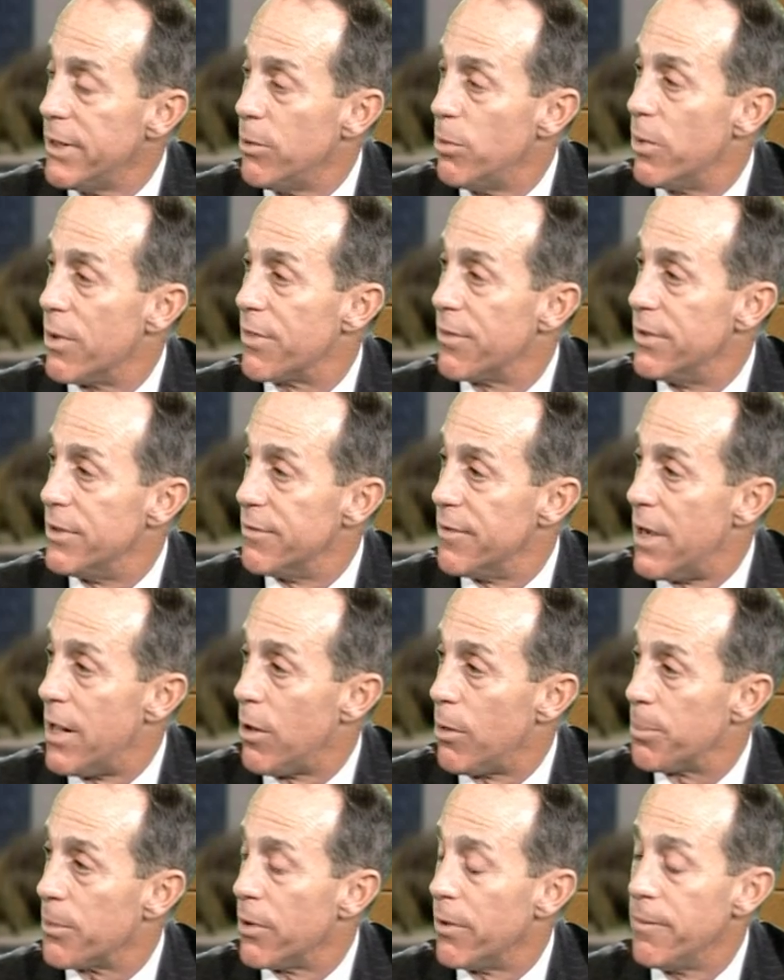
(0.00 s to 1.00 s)
with the
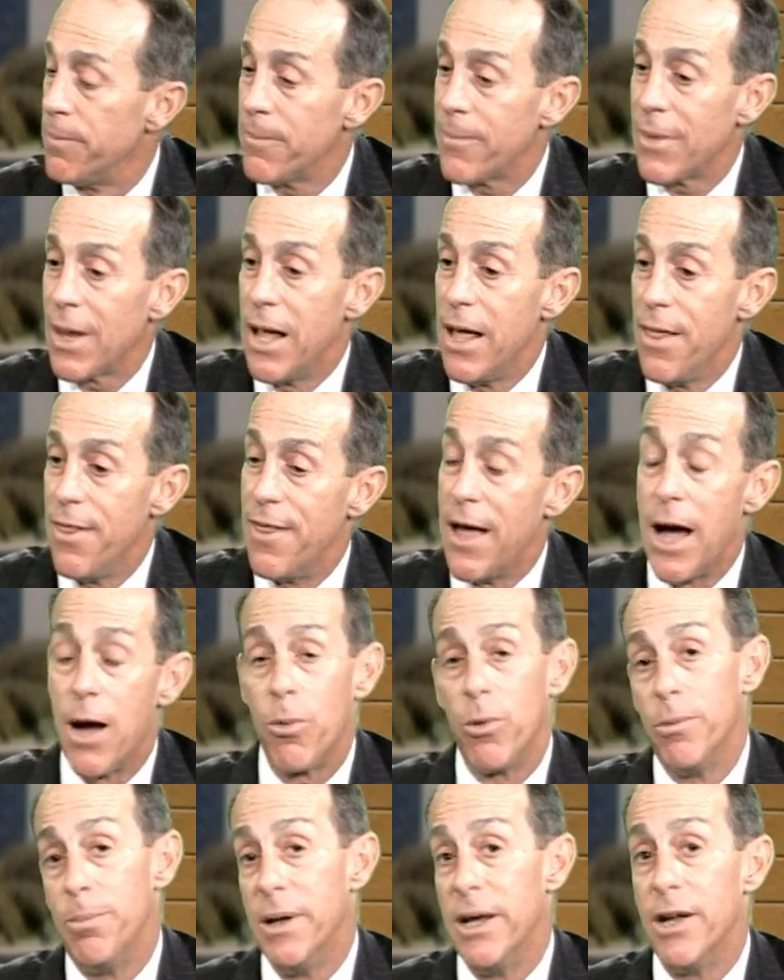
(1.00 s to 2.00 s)
developer. That
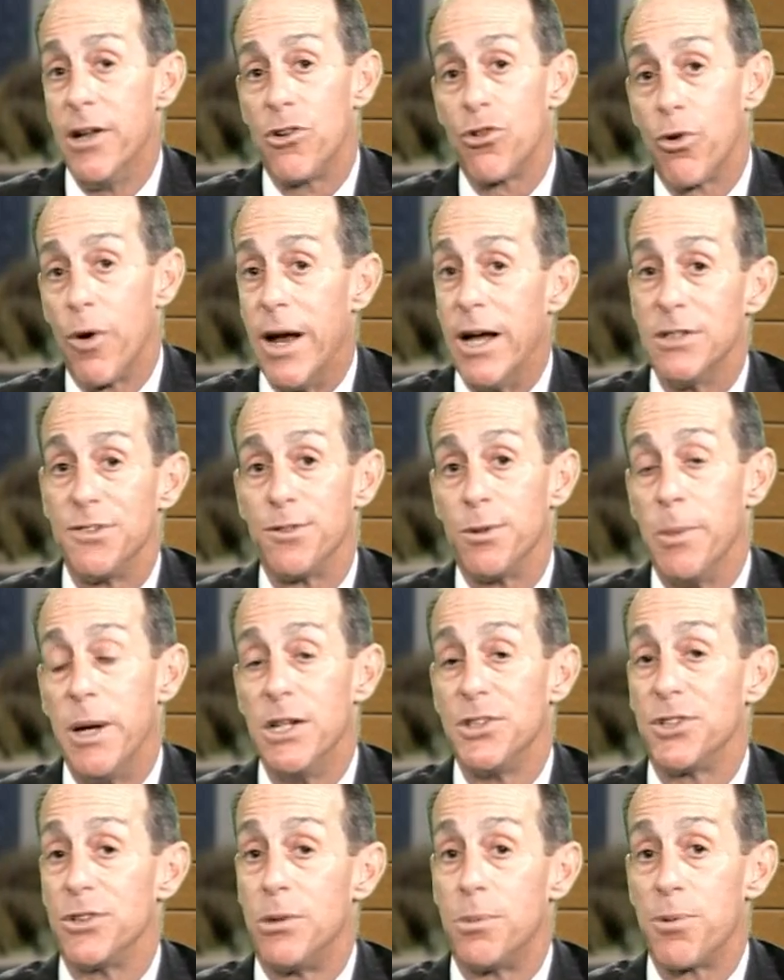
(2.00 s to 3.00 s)
would be a
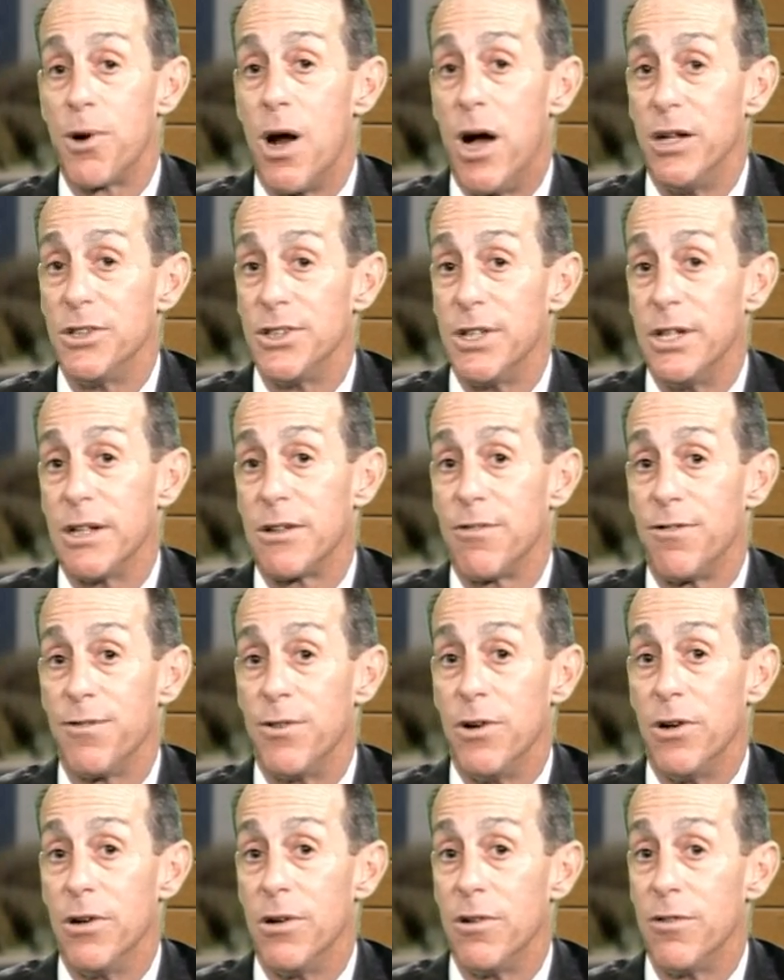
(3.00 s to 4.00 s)
transformational project
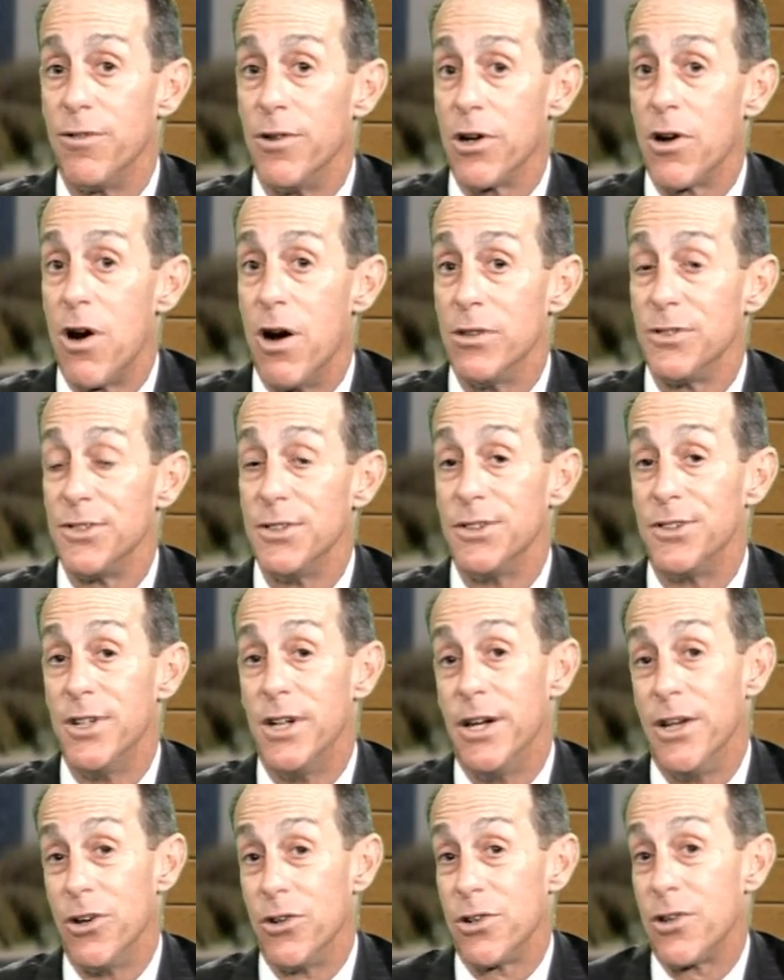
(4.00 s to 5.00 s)
for Carson
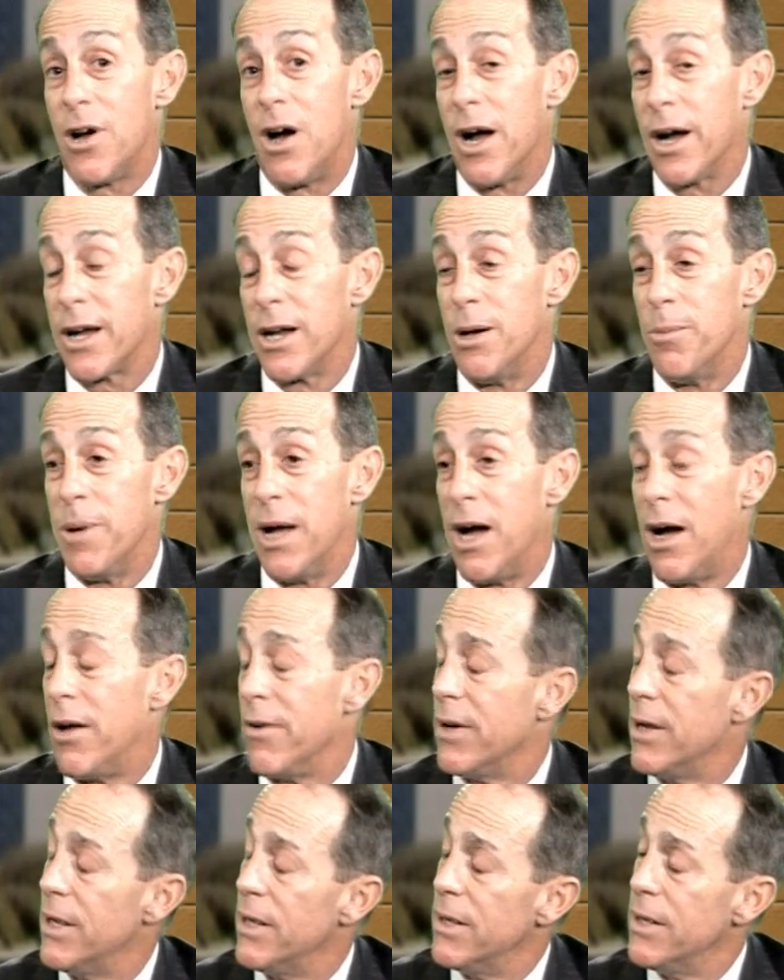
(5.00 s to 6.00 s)
City. You're talking
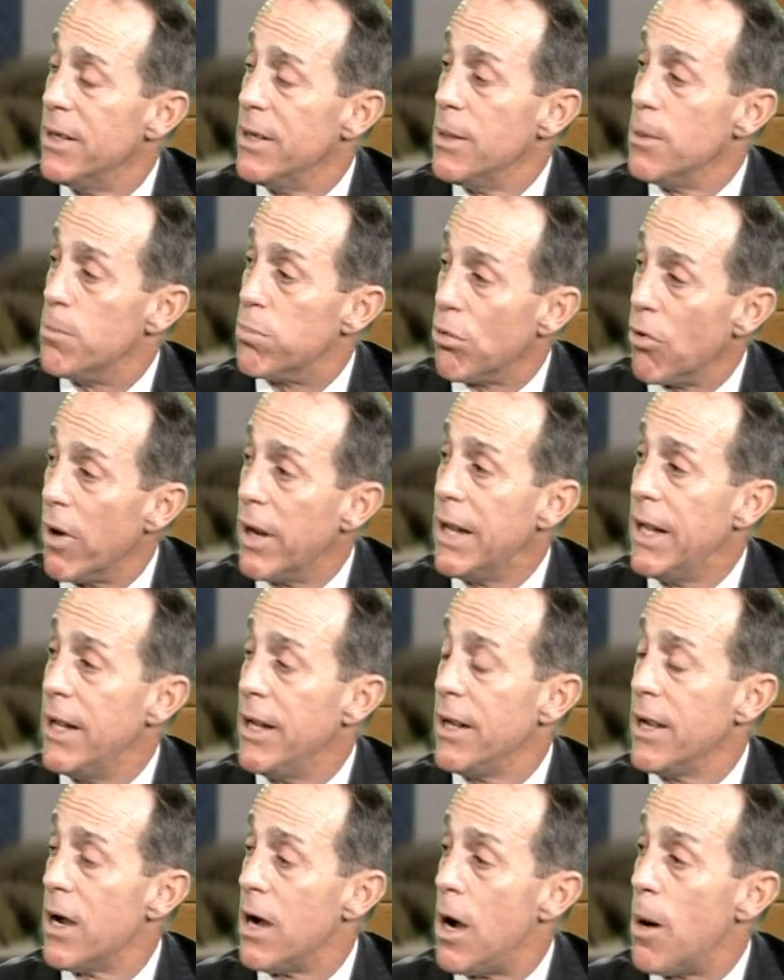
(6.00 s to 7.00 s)
about
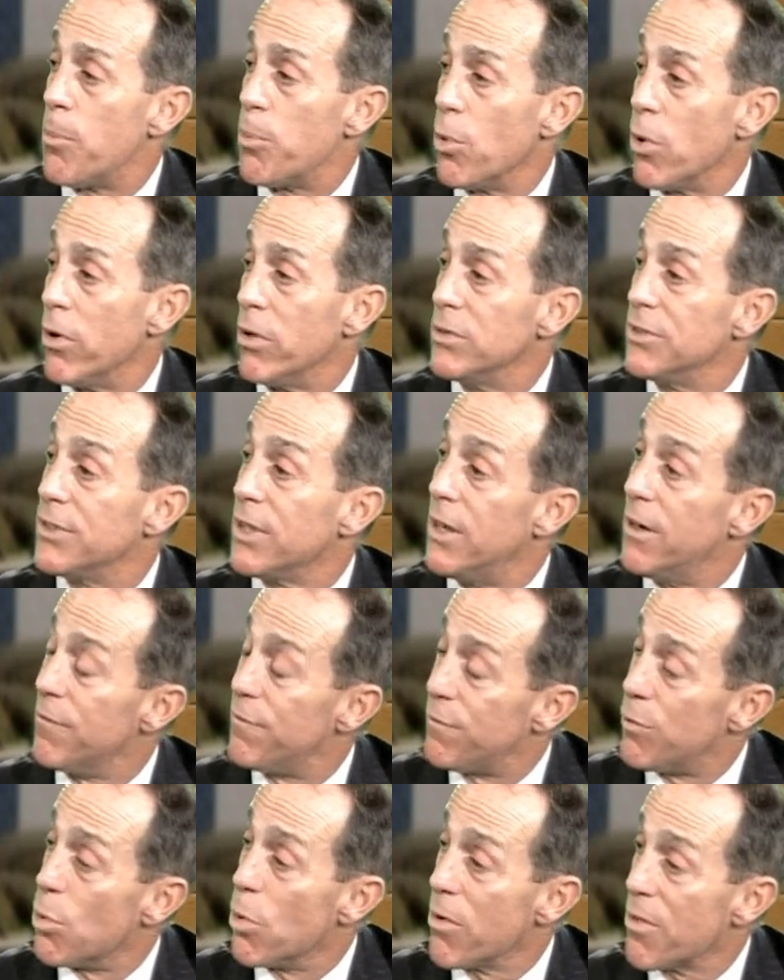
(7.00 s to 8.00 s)
bringing upwards of
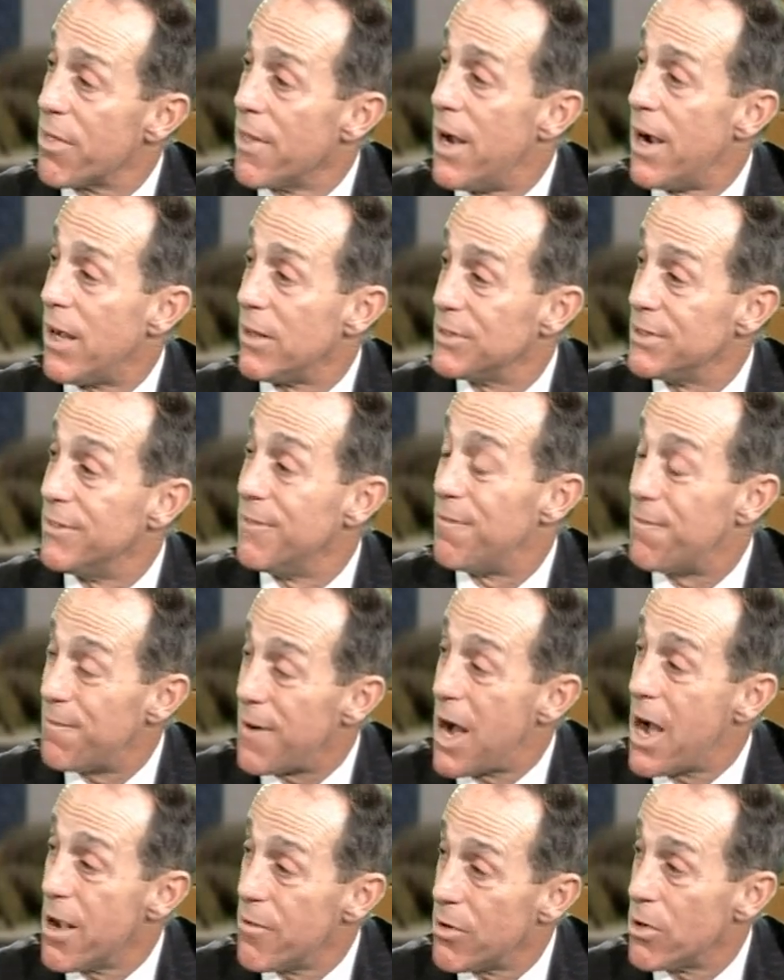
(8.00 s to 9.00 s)

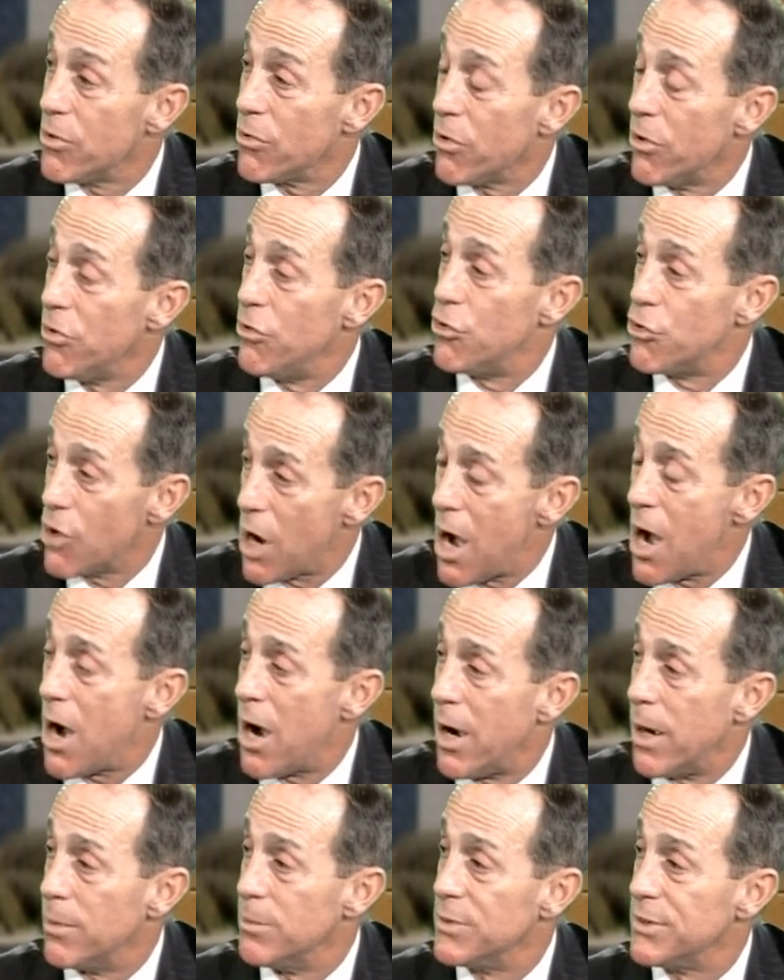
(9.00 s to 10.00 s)
4,500
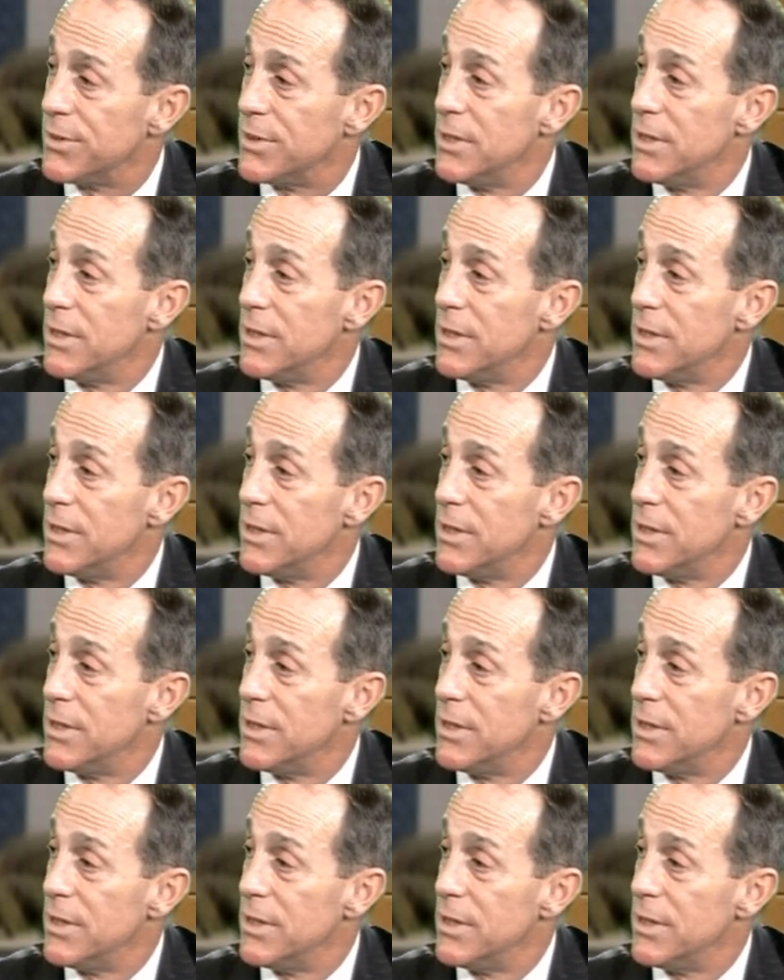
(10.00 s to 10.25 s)
jobs